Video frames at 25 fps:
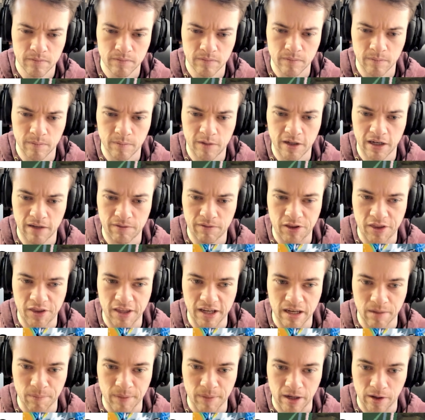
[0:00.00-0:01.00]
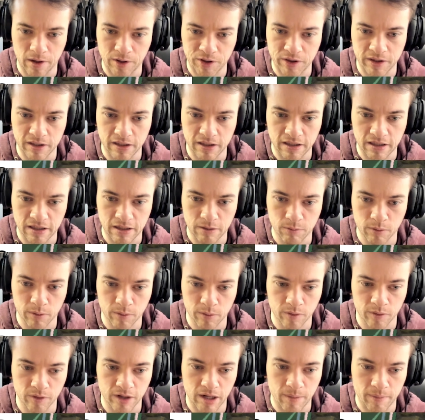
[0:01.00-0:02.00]
I'm gonna have to think about what we're
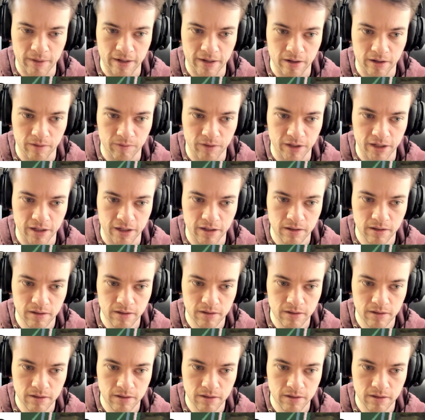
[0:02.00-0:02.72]
grabbing out of there.